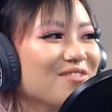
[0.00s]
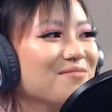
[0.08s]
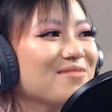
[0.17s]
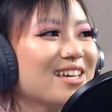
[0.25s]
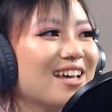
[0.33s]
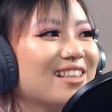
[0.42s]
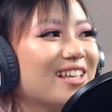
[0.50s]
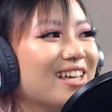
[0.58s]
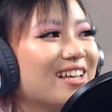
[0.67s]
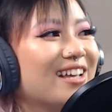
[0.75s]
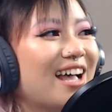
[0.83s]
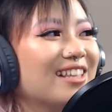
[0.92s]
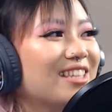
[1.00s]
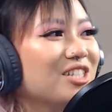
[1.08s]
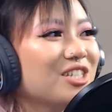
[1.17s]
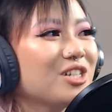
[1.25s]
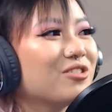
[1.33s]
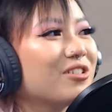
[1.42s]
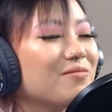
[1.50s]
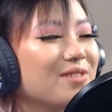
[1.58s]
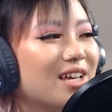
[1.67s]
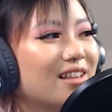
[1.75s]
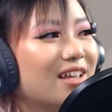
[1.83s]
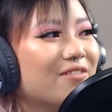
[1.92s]
me at I think she drove me
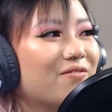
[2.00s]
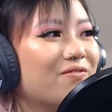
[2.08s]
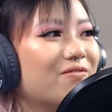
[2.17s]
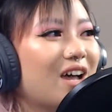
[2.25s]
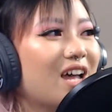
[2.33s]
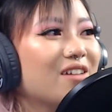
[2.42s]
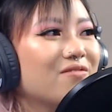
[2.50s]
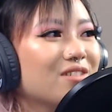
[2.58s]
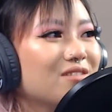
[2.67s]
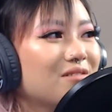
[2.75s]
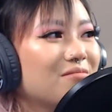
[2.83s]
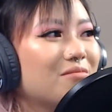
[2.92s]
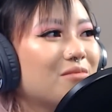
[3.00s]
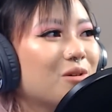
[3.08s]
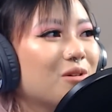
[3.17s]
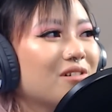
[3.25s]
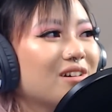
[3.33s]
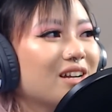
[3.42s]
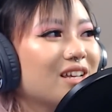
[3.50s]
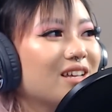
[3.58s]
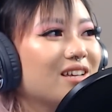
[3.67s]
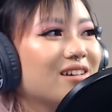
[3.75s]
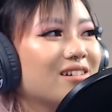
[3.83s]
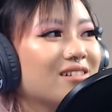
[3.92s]
at 5
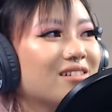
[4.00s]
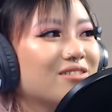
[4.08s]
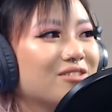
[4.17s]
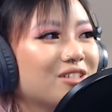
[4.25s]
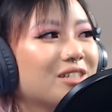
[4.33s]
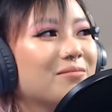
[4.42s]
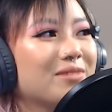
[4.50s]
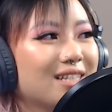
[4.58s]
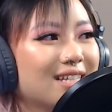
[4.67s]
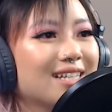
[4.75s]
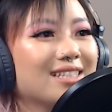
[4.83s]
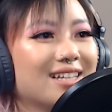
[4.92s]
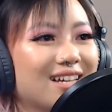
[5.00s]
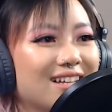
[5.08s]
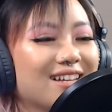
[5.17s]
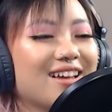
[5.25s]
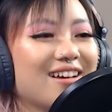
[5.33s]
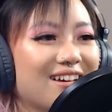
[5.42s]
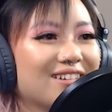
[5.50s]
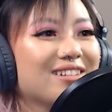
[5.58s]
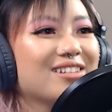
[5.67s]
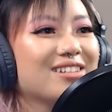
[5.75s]
a.m. or something like that. Yeah.